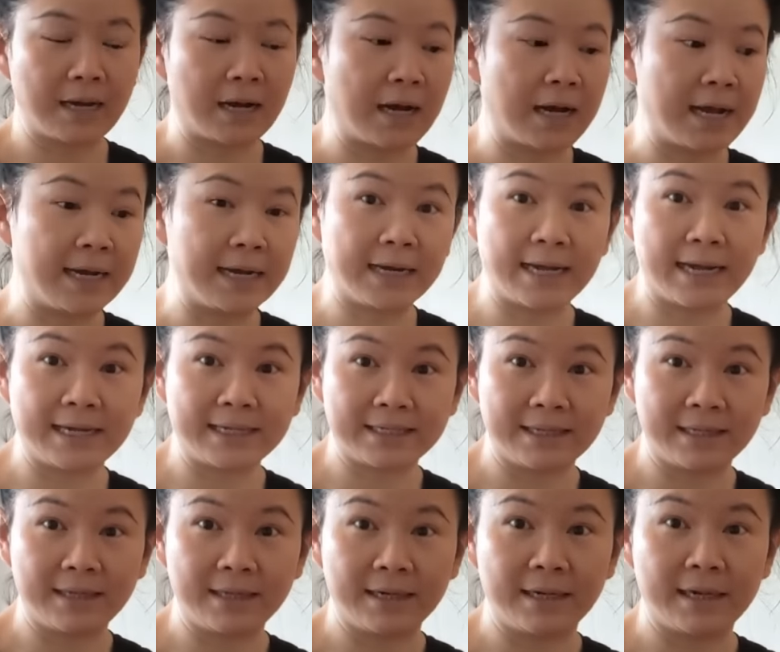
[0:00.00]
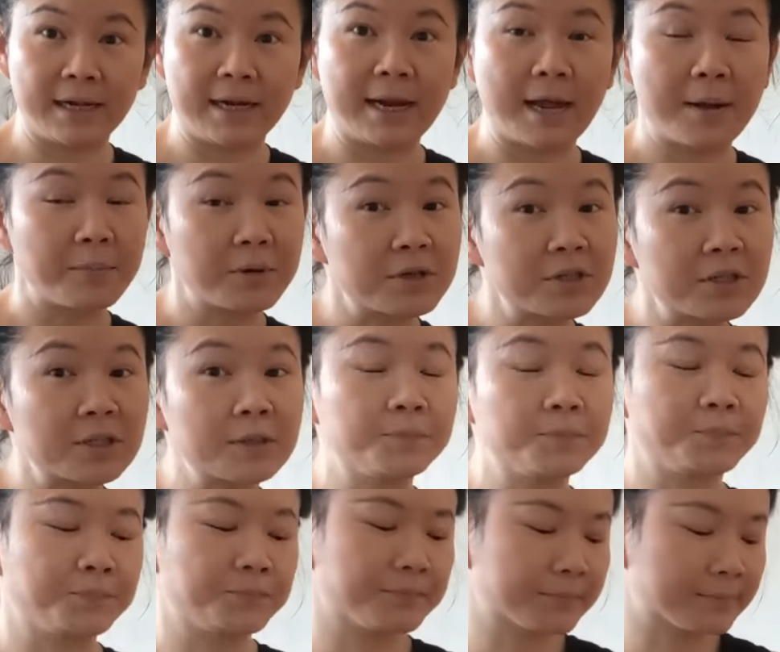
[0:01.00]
uh, analyzing the numbers.